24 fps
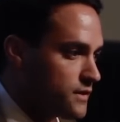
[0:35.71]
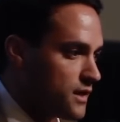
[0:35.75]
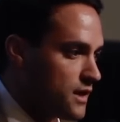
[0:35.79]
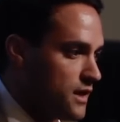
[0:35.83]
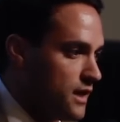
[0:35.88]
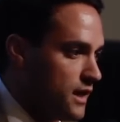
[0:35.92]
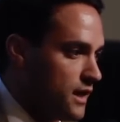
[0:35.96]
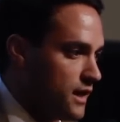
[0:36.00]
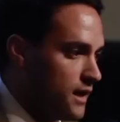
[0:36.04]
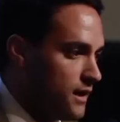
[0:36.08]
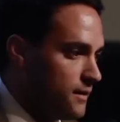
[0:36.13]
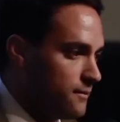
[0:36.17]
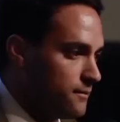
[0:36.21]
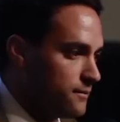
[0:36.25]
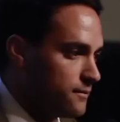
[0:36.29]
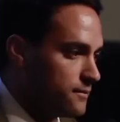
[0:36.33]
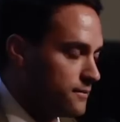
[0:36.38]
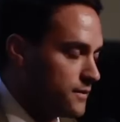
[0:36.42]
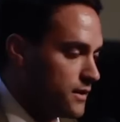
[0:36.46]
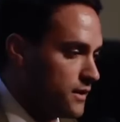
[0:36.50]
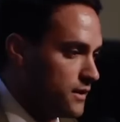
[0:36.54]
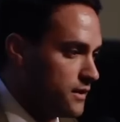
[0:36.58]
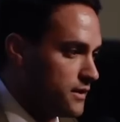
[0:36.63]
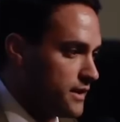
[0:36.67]

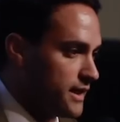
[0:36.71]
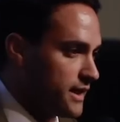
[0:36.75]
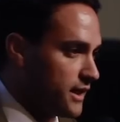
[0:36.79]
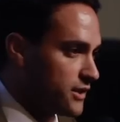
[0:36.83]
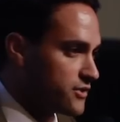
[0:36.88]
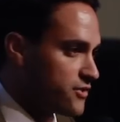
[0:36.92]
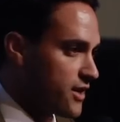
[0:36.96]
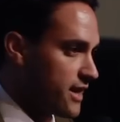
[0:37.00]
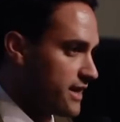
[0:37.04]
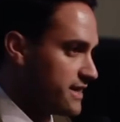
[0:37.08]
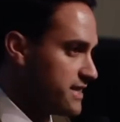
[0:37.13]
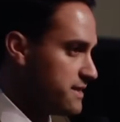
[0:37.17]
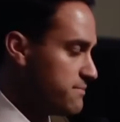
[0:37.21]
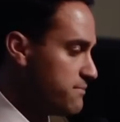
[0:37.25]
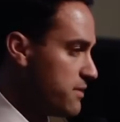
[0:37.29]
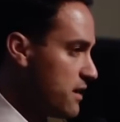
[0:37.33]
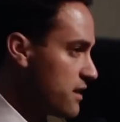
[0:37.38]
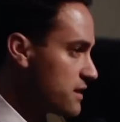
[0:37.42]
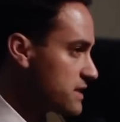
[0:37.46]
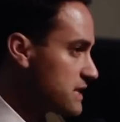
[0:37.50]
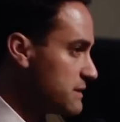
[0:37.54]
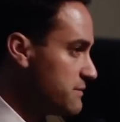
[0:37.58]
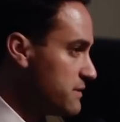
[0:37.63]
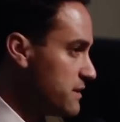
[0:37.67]
And I'll try to
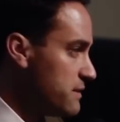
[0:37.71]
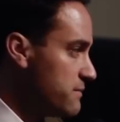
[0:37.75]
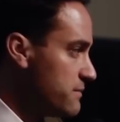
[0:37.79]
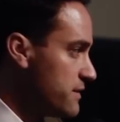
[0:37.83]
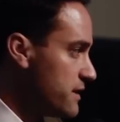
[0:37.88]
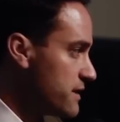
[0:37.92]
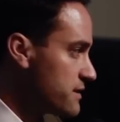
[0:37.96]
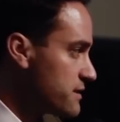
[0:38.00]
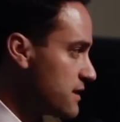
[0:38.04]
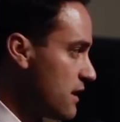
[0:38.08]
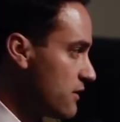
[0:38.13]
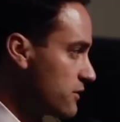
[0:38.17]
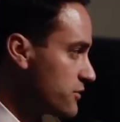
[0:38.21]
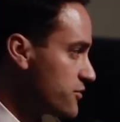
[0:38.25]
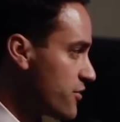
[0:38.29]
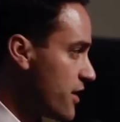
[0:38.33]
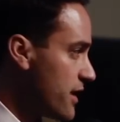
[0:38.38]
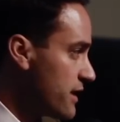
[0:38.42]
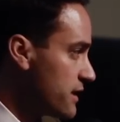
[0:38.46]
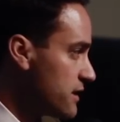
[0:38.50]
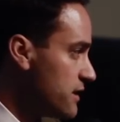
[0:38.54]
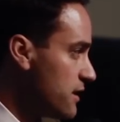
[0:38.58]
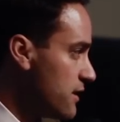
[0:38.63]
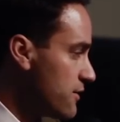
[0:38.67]
debunk some of the myths. I'll
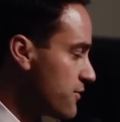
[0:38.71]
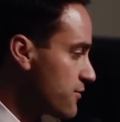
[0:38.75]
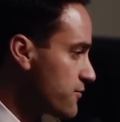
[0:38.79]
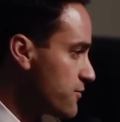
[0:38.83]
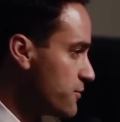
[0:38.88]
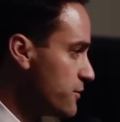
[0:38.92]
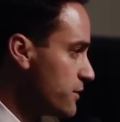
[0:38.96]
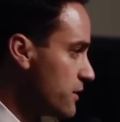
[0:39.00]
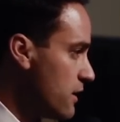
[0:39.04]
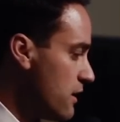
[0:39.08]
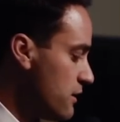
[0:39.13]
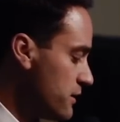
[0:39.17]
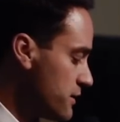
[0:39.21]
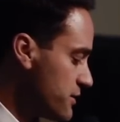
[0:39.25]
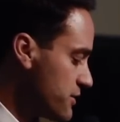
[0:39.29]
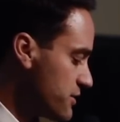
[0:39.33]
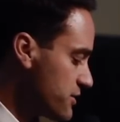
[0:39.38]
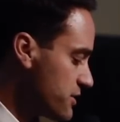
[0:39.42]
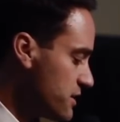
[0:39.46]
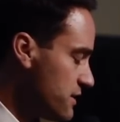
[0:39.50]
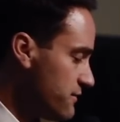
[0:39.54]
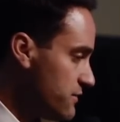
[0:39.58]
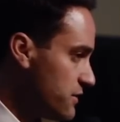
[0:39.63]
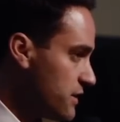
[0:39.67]
try to cut through it all and
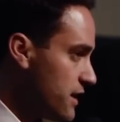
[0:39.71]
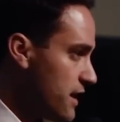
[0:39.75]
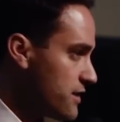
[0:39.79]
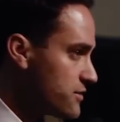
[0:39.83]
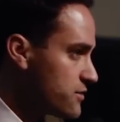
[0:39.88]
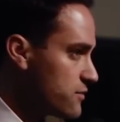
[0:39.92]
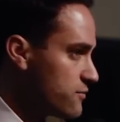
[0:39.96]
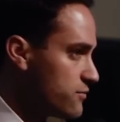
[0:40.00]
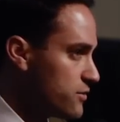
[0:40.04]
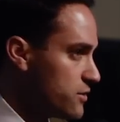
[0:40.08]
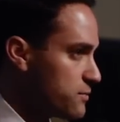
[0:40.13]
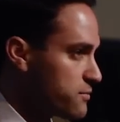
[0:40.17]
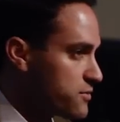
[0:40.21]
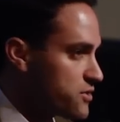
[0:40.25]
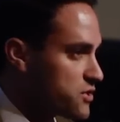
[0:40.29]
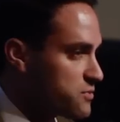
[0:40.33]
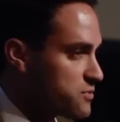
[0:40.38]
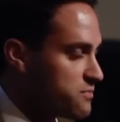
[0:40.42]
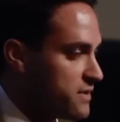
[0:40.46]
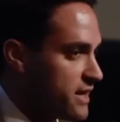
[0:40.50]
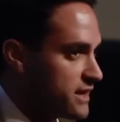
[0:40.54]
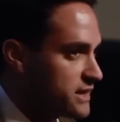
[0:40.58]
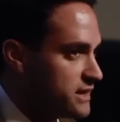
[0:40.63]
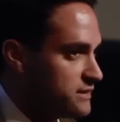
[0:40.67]
just give you guys a real
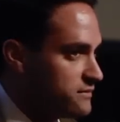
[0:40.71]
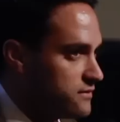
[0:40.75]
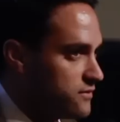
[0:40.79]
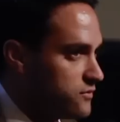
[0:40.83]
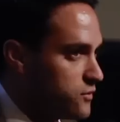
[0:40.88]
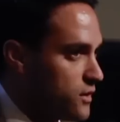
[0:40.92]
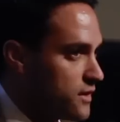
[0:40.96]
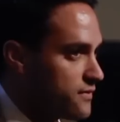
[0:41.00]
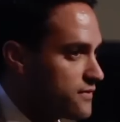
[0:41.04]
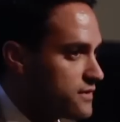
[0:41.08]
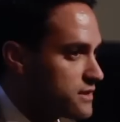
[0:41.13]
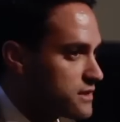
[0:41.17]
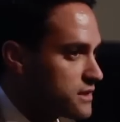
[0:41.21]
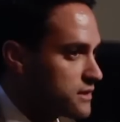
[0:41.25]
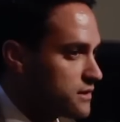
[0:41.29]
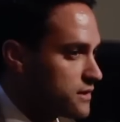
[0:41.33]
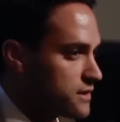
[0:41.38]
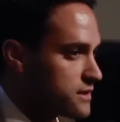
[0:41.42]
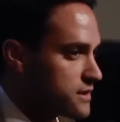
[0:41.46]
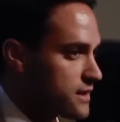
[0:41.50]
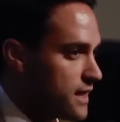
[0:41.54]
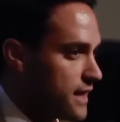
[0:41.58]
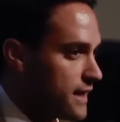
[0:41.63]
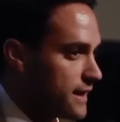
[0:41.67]
perspective of what this
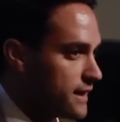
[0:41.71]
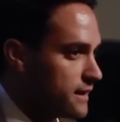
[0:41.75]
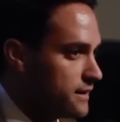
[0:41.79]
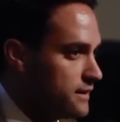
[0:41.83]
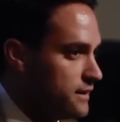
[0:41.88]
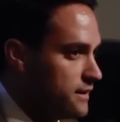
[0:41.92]
looks like.